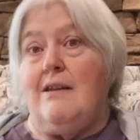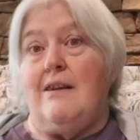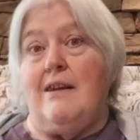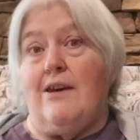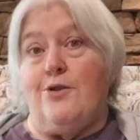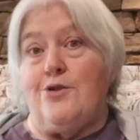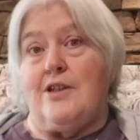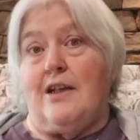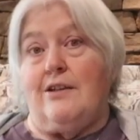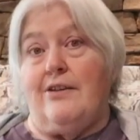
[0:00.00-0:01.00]
the other
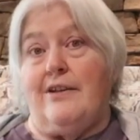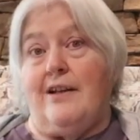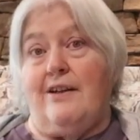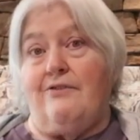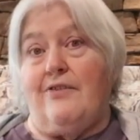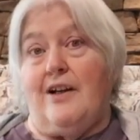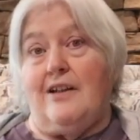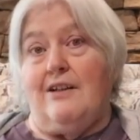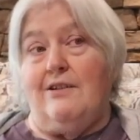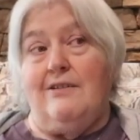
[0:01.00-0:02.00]
channel that I
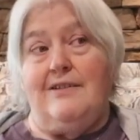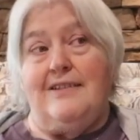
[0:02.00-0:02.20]
follow,